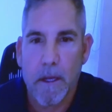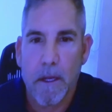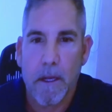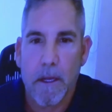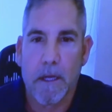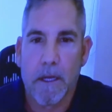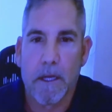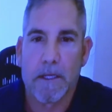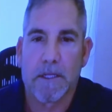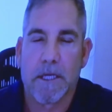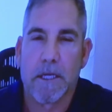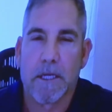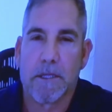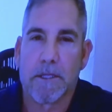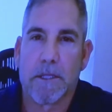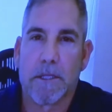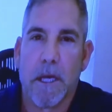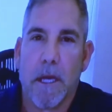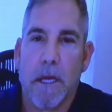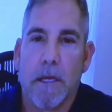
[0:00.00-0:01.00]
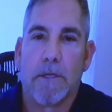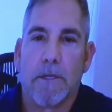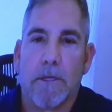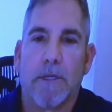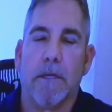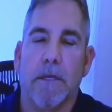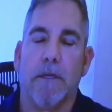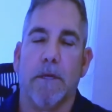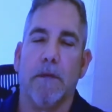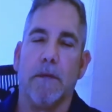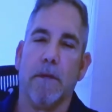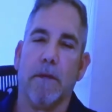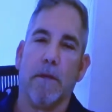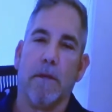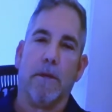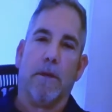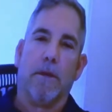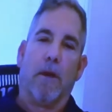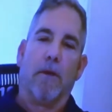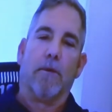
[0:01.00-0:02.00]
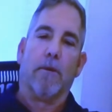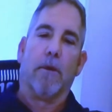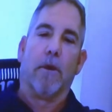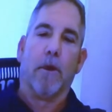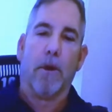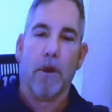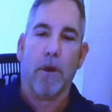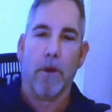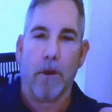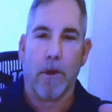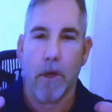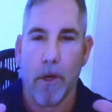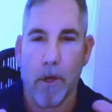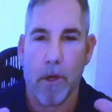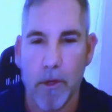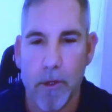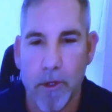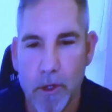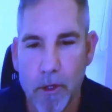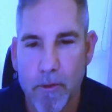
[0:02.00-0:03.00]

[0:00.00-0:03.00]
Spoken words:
Because who you